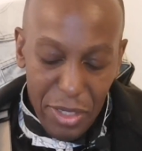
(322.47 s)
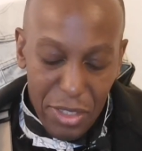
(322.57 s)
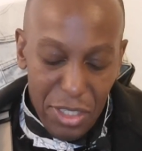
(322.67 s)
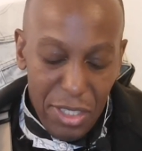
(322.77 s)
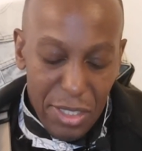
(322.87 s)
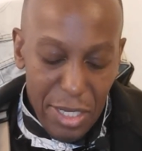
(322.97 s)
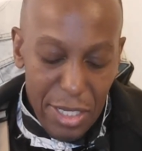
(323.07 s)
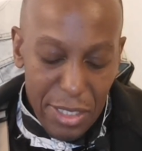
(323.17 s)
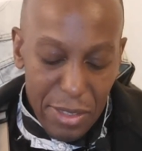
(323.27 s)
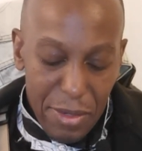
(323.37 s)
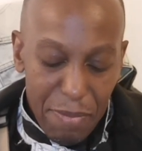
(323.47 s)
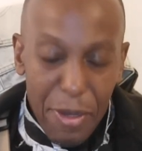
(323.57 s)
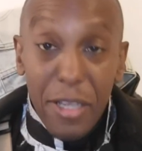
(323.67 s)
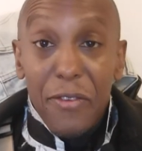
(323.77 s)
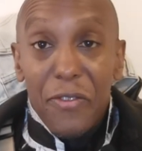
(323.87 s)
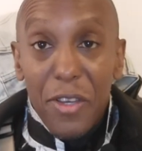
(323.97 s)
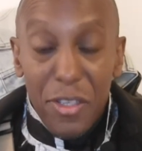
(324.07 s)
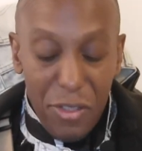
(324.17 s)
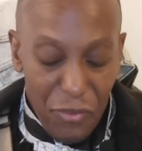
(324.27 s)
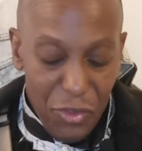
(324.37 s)
She says, by the
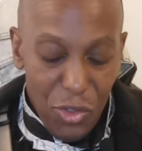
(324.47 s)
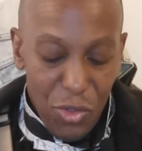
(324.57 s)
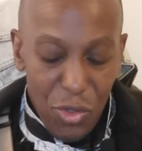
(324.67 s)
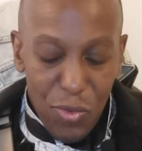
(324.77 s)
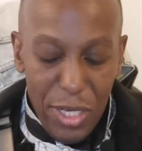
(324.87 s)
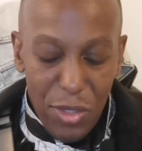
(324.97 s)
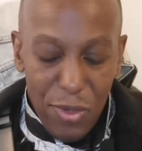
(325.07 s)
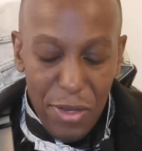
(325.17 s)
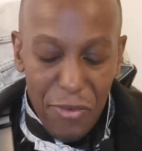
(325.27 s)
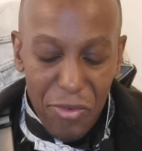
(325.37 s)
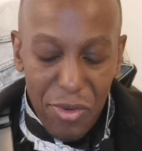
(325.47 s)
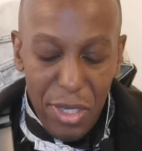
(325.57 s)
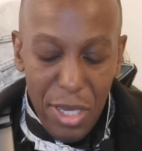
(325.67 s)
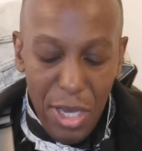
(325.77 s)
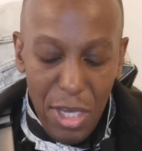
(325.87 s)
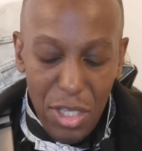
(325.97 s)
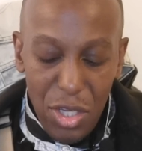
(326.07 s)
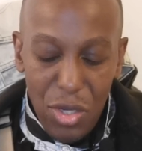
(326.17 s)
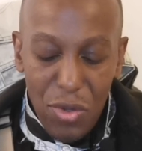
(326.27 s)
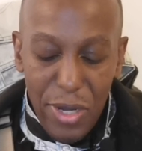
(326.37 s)
1st of June 2023,
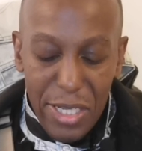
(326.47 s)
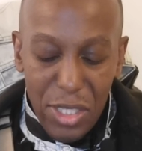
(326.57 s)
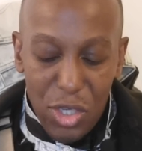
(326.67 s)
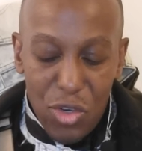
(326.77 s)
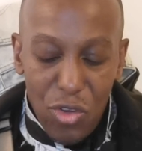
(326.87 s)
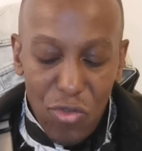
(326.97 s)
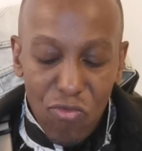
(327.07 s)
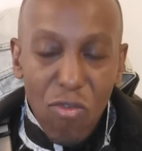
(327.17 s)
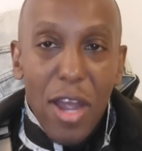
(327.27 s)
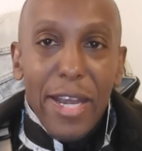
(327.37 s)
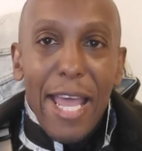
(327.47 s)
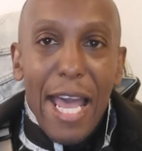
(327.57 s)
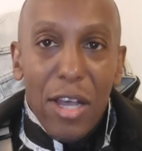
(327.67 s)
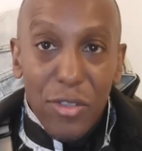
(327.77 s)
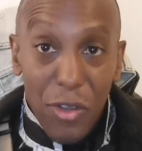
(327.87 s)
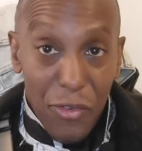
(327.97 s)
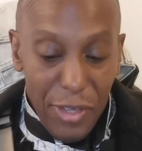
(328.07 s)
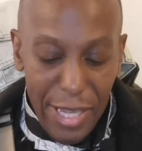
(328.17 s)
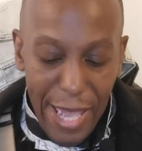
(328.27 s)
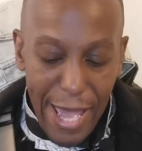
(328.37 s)
the US could run out
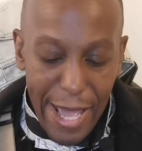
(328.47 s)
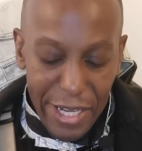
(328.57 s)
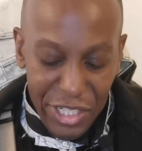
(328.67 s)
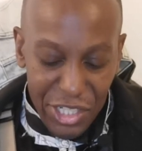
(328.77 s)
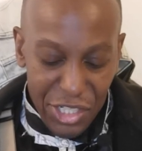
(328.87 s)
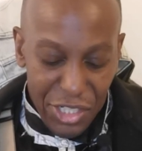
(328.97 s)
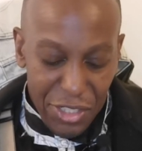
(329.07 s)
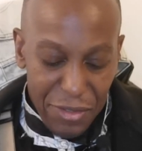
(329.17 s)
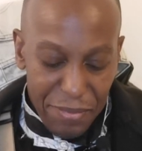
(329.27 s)
of cash.